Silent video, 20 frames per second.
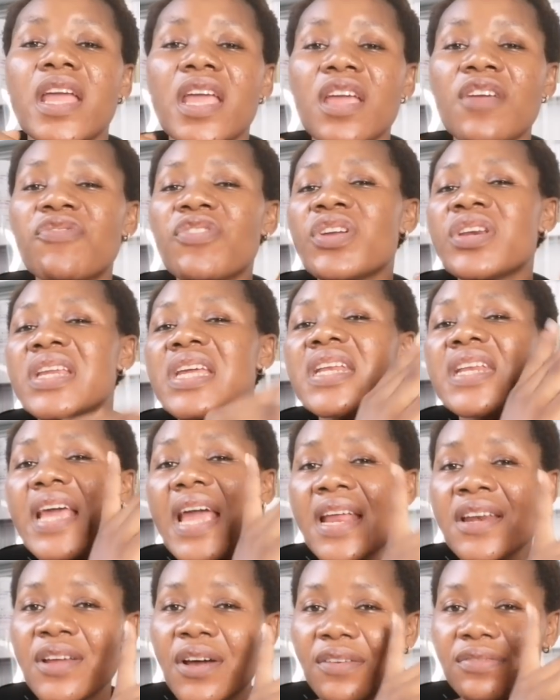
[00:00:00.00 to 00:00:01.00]
If you need
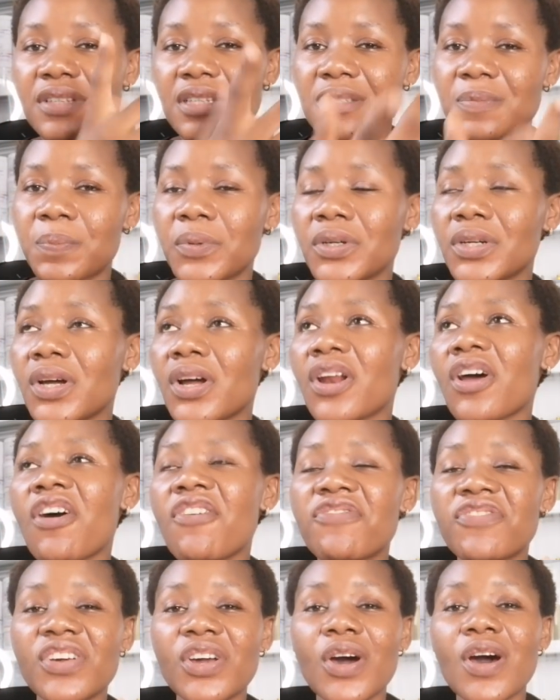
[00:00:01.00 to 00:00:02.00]
any of this product,
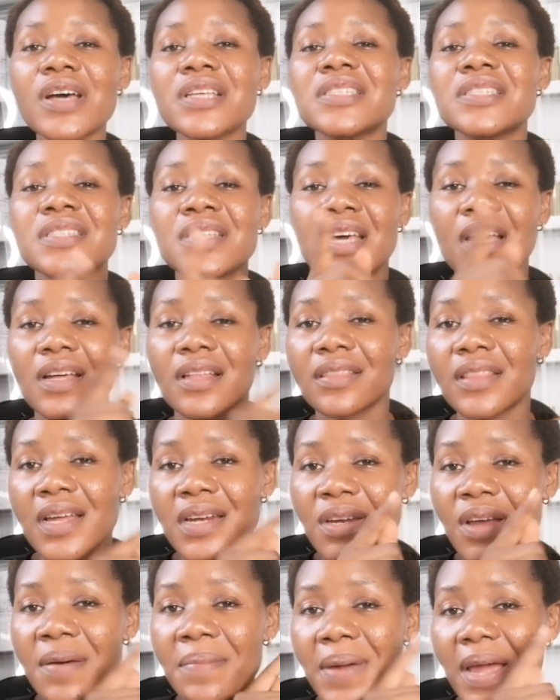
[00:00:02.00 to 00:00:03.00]
of course,
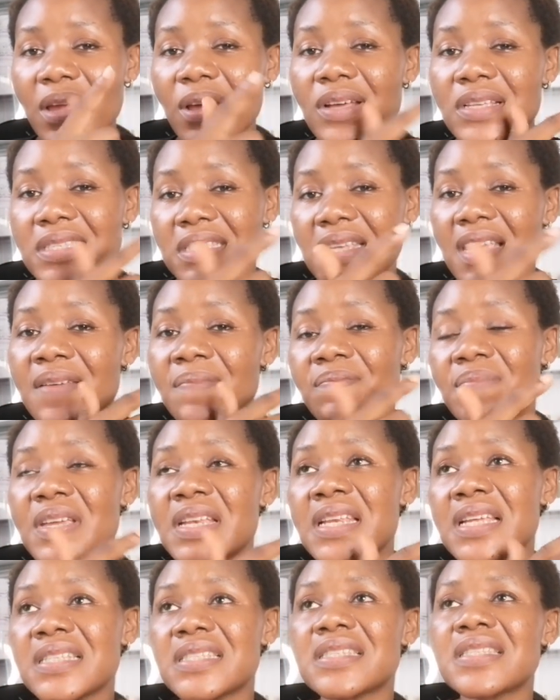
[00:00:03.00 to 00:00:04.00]
the number you're seeing
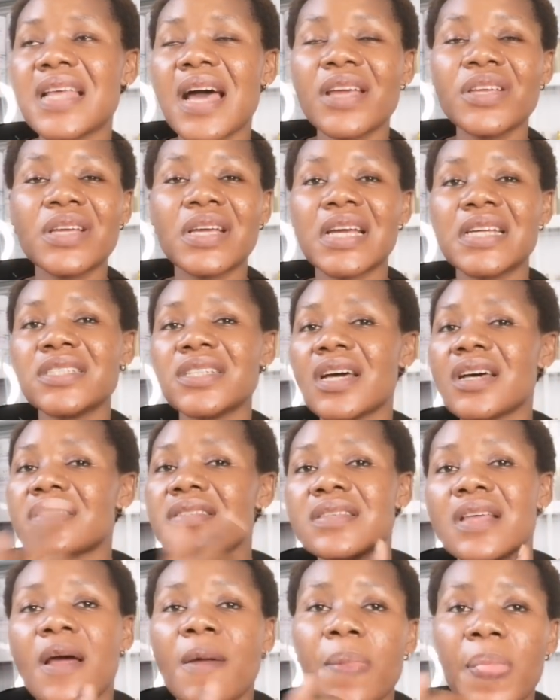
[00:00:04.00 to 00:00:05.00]
beneath now, you can just